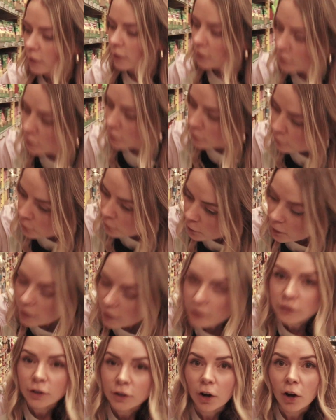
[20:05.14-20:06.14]
So for
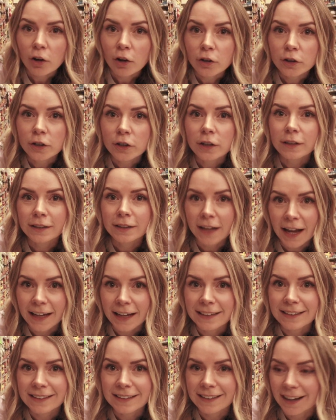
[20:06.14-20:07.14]

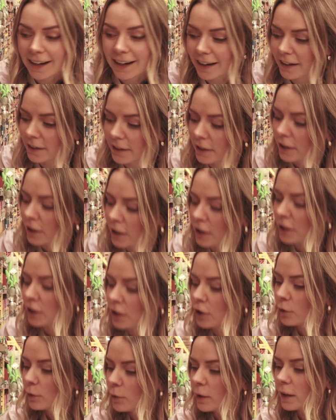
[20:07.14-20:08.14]
$1.99,
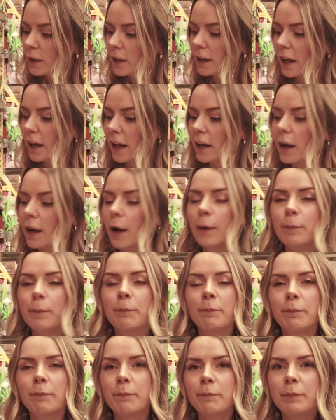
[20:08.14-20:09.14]
you can get
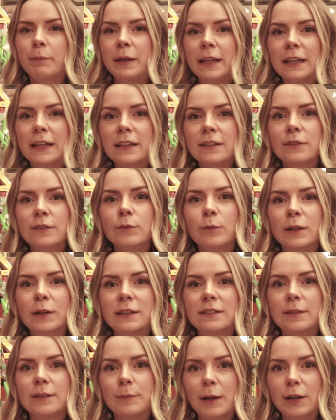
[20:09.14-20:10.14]
beans
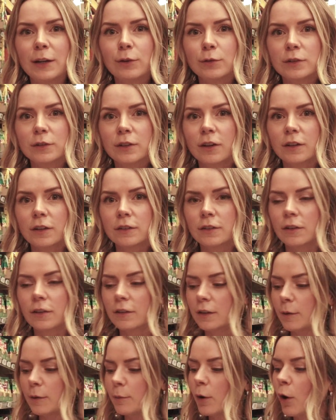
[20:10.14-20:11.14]
with tomato sauce on
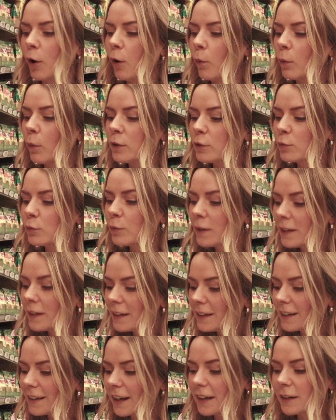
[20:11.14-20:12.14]
them. What's
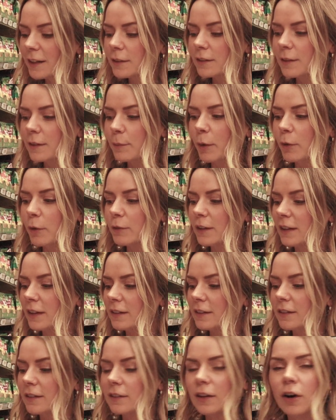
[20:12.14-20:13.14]
really nice about
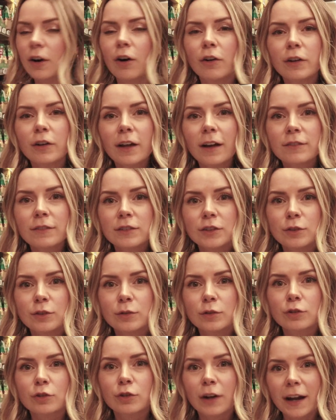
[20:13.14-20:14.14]
this is that all you have to do
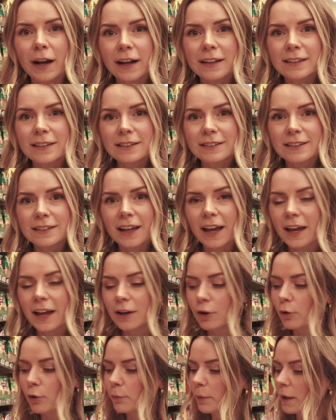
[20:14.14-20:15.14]
is crack this can
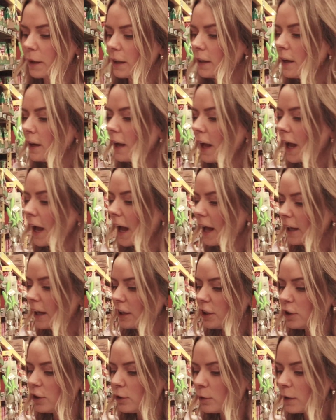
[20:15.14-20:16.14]
open
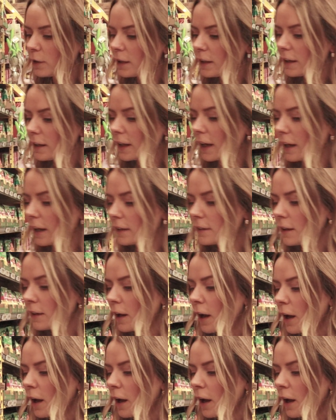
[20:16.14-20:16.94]
and you can get